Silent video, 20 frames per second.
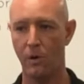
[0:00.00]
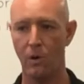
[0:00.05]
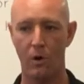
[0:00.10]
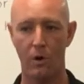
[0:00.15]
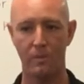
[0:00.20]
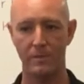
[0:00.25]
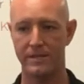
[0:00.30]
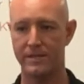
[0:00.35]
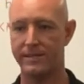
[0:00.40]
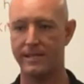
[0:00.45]

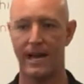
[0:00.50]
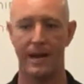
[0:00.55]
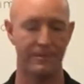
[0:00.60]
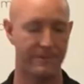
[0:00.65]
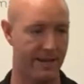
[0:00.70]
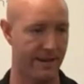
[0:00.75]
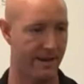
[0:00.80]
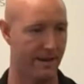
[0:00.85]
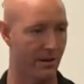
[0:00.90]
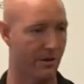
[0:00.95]
home and
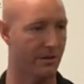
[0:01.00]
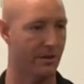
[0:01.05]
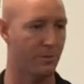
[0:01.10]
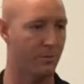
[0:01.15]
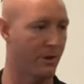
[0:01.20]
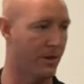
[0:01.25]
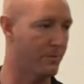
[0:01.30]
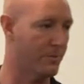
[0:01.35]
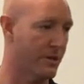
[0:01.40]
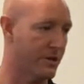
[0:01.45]
stop taking all their
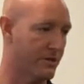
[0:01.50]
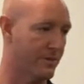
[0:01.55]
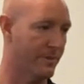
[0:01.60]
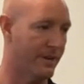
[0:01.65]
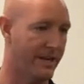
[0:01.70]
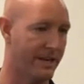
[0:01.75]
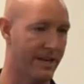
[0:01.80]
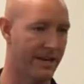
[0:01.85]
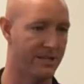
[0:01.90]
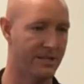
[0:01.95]
blood pressure
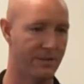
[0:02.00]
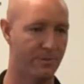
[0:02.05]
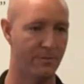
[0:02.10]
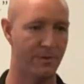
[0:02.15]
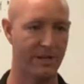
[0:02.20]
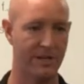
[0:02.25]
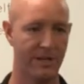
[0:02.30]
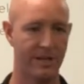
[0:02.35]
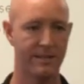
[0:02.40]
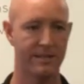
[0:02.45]
medication
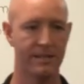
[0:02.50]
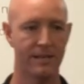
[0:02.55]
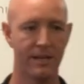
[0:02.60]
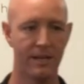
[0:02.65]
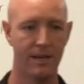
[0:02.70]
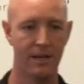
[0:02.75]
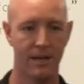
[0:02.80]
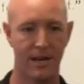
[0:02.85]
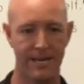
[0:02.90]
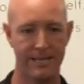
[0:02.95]
because
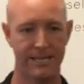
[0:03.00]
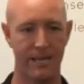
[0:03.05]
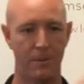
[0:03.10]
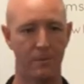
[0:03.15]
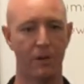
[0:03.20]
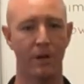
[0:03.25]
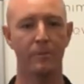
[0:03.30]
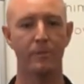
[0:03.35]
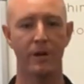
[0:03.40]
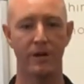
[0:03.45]
I say
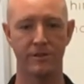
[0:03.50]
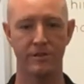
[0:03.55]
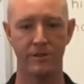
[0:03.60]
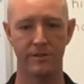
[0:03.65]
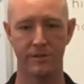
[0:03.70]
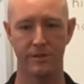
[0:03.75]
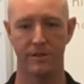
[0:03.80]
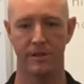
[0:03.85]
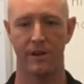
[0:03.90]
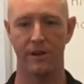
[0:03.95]
blood pressure
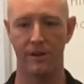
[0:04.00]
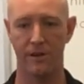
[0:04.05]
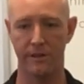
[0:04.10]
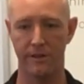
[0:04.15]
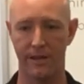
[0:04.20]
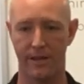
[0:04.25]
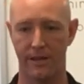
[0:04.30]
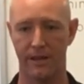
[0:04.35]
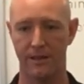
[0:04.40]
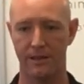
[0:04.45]
is a good
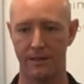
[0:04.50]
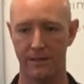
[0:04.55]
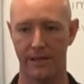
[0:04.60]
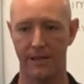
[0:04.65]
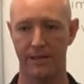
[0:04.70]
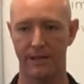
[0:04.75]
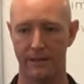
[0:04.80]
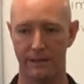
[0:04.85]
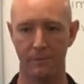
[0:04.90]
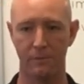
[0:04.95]
thing.
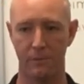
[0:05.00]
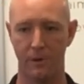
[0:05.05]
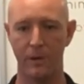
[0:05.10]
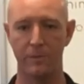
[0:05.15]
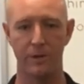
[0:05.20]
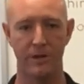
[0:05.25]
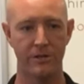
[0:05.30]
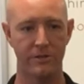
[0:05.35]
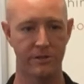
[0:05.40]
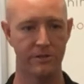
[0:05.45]
Like
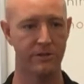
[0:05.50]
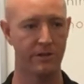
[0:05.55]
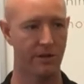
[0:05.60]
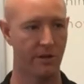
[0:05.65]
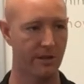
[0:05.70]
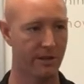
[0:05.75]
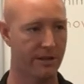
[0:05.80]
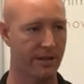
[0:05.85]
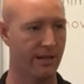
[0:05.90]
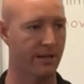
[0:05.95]
blood pressure is a
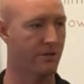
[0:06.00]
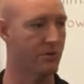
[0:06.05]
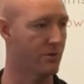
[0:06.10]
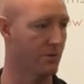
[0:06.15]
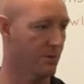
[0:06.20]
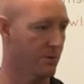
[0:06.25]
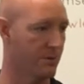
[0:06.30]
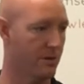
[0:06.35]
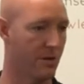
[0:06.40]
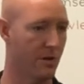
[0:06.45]
good thing
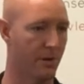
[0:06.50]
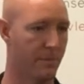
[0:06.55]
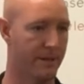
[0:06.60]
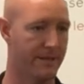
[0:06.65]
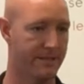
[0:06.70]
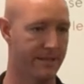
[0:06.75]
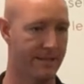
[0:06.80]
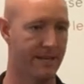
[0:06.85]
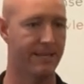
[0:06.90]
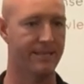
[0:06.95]
short term.
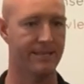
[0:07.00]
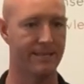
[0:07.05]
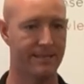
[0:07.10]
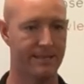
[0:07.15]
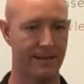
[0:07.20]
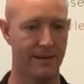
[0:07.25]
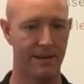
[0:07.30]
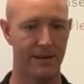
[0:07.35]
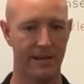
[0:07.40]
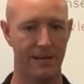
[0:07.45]
It's a
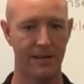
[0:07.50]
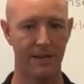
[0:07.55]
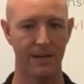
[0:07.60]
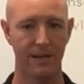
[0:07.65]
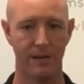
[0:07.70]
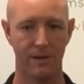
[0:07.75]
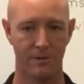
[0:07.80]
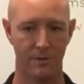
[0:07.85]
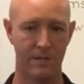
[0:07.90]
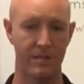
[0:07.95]
necessary
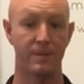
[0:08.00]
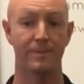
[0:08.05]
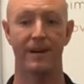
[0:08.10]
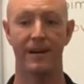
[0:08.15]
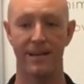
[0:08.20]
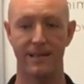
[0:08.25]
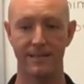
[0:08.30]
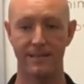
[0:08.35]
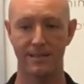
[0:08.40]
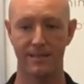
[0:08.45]

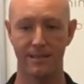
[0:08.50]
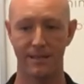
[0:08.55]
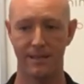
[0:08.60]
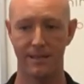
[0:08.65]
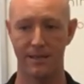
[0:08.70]
response.